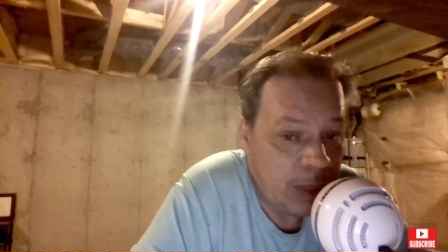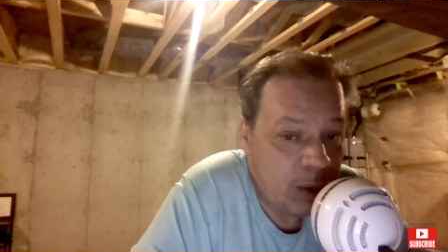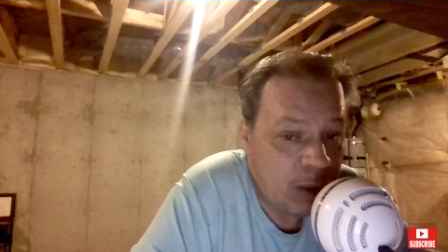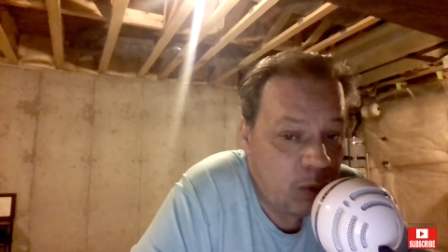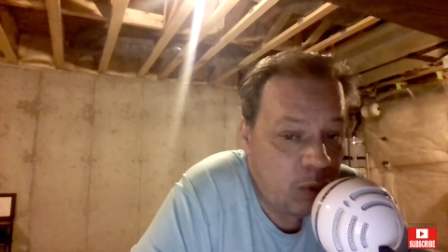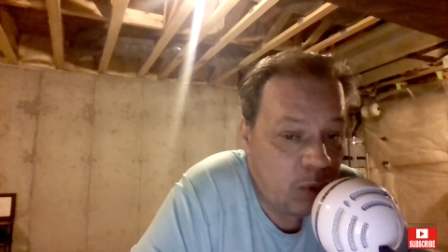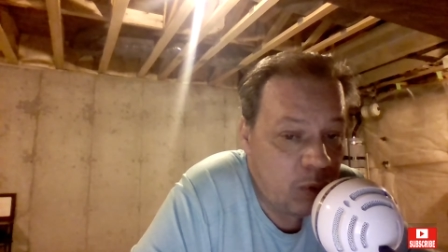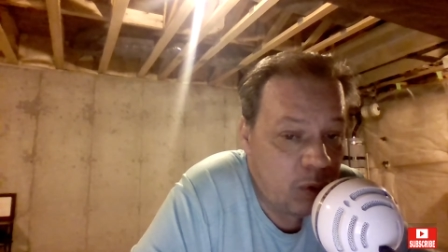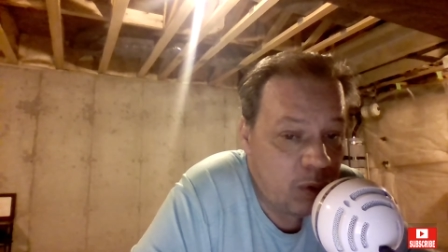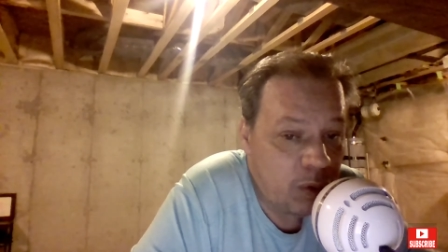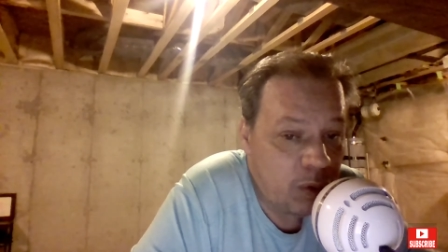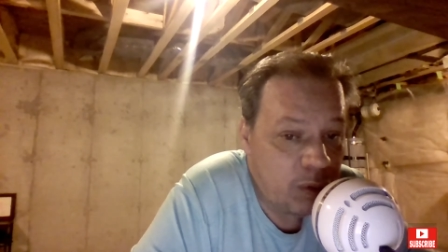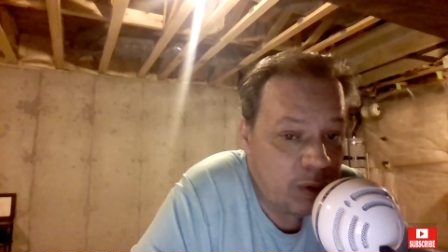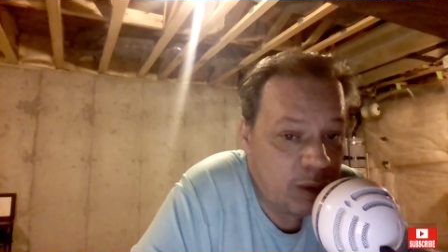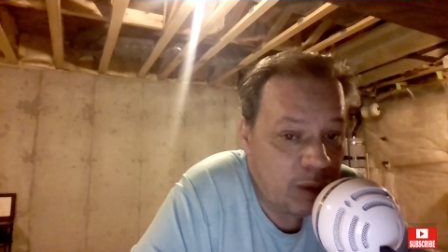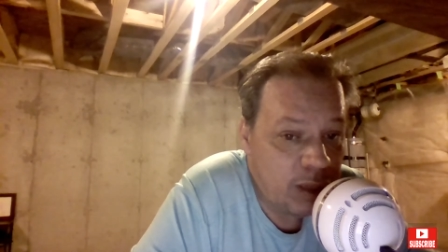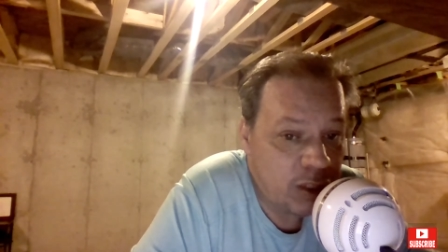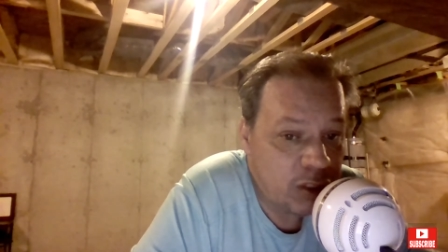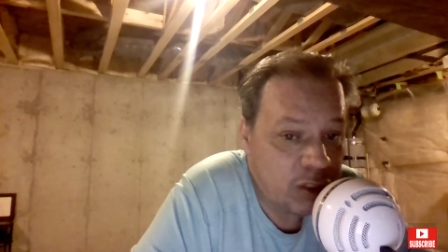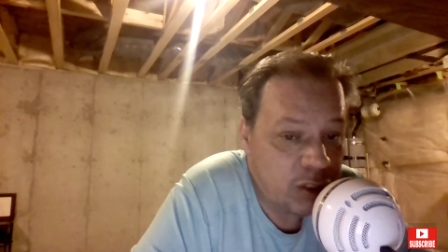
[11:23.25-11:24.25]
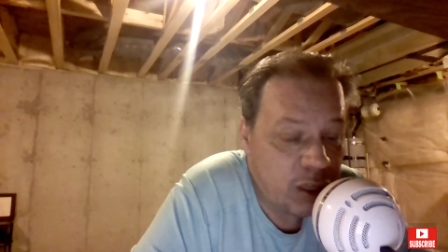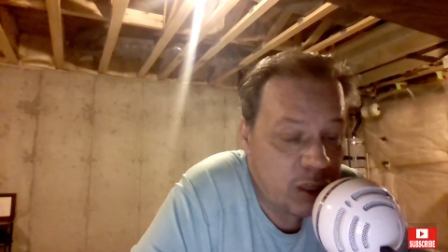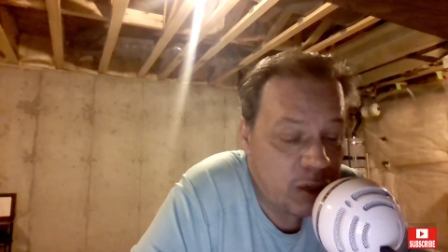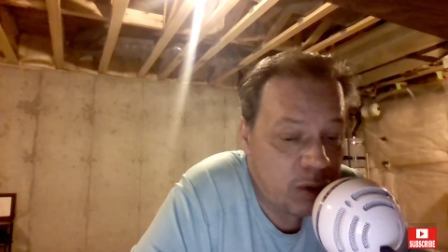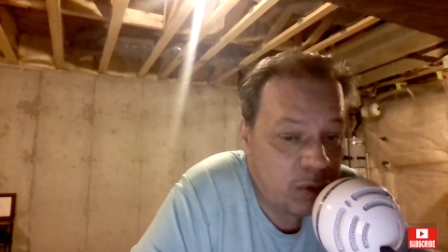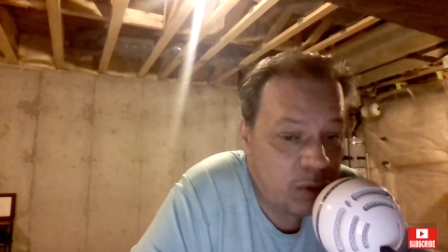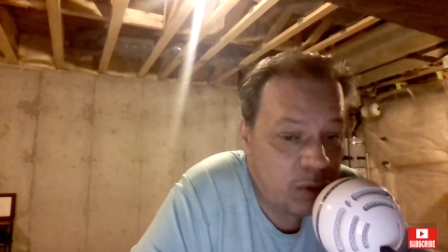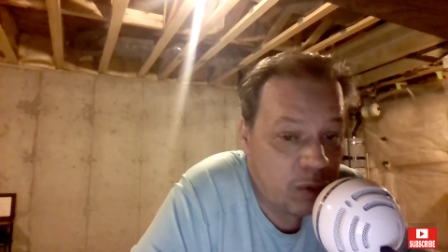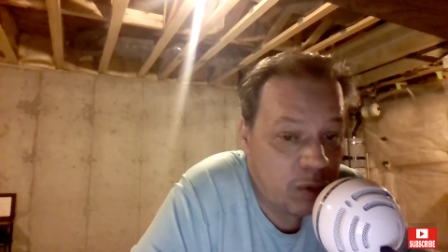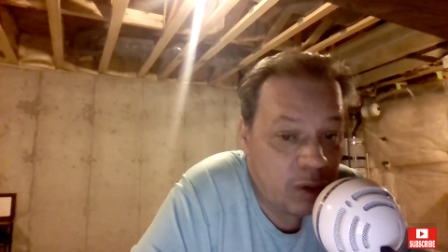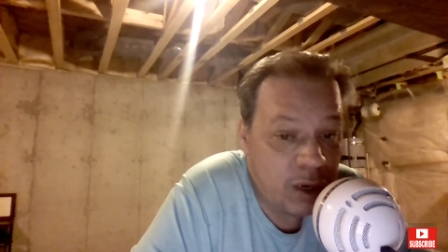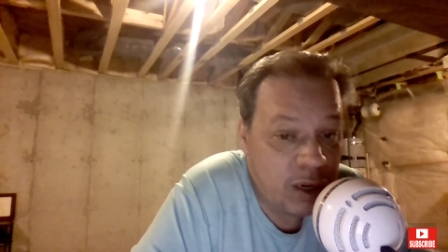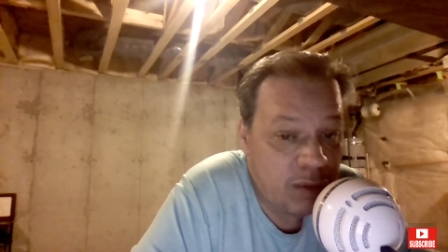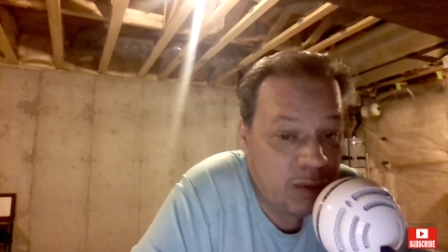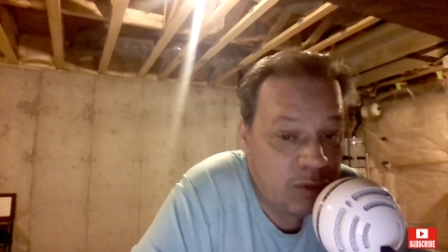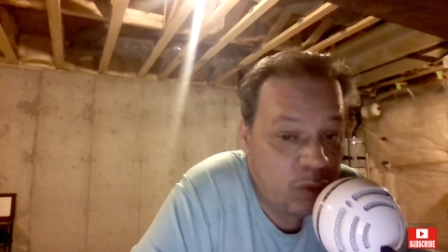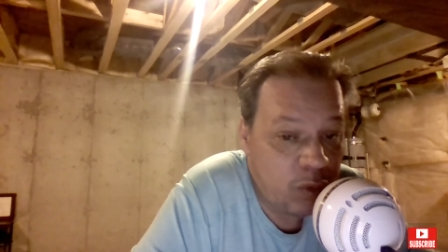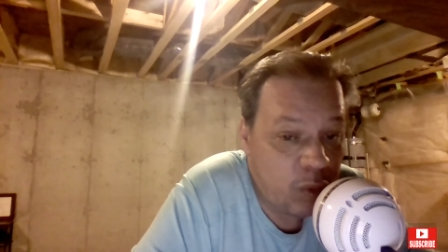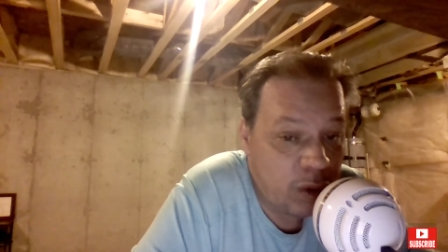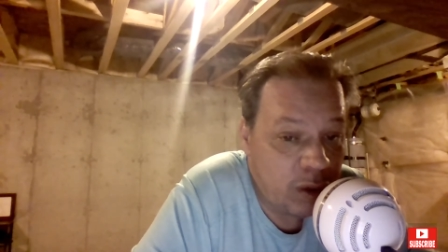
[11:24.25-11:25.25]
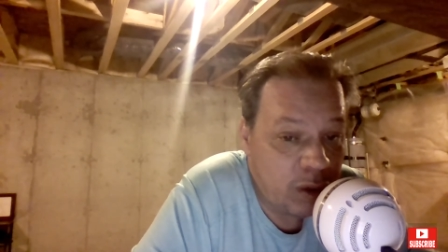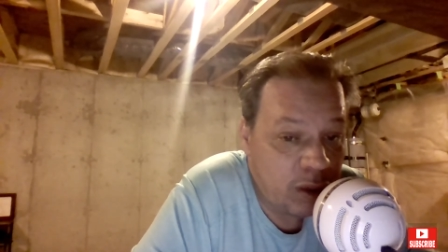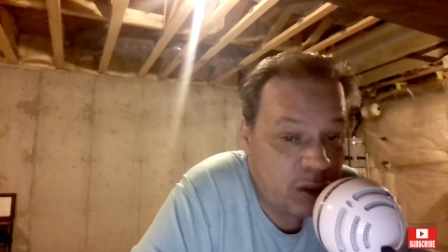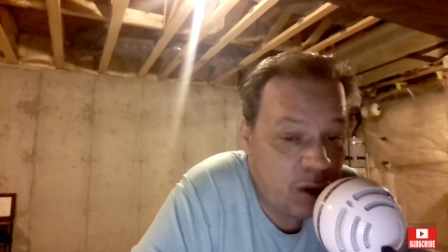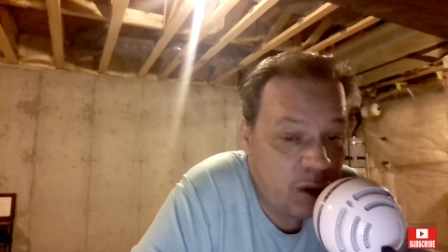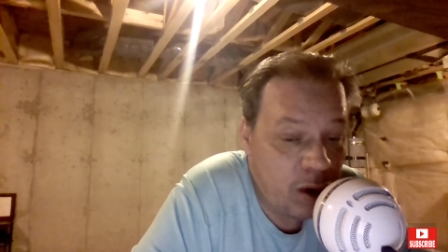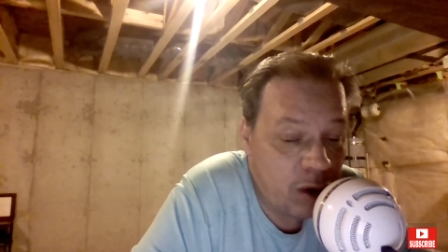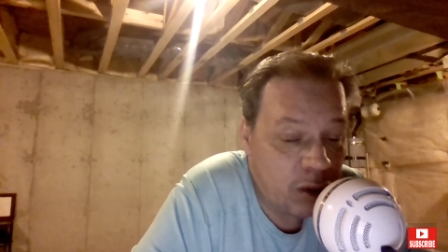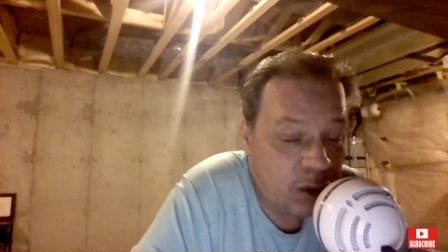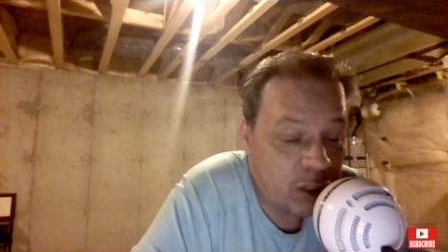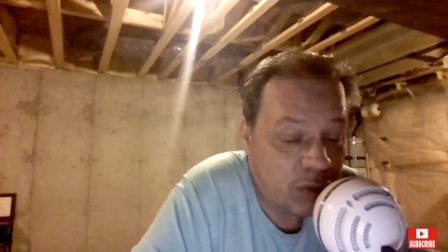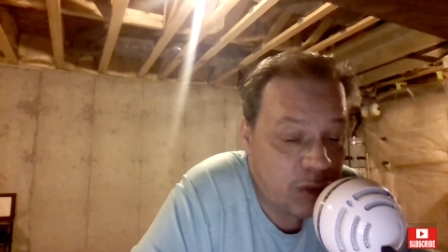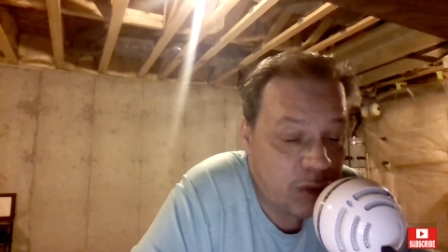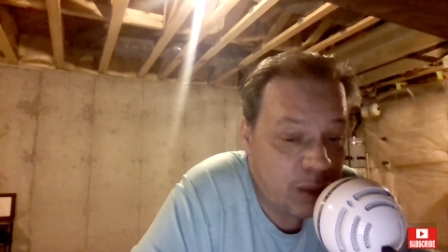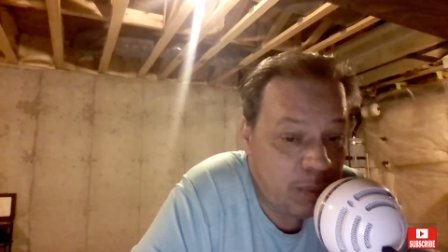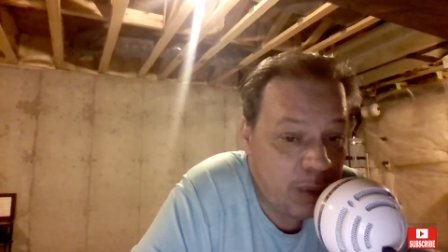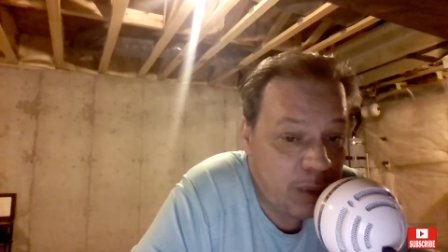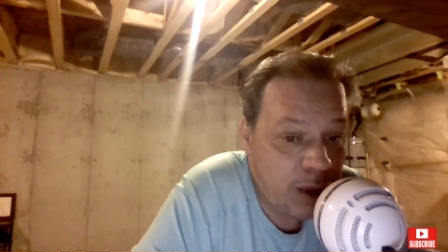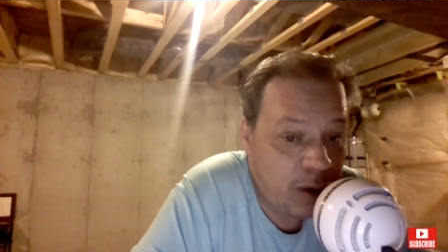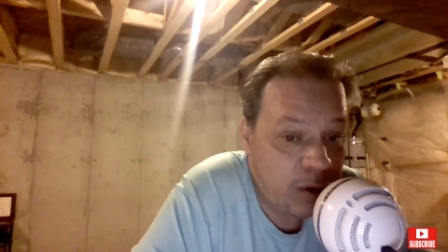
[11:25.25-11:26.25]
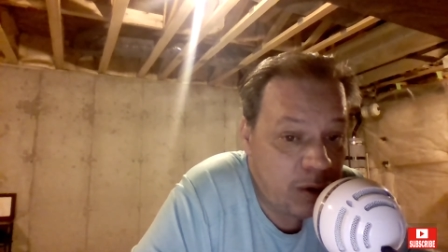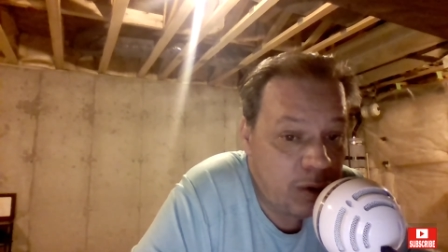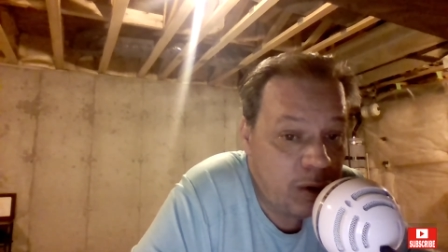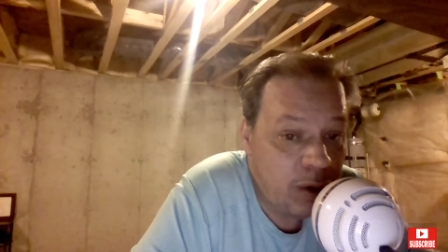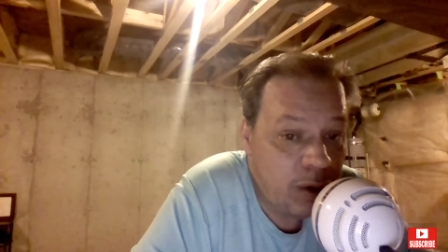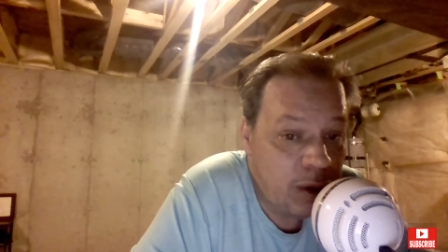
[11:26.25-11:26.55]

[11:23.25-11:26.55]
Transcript: or the legislator or anyone in Congress, for that matter,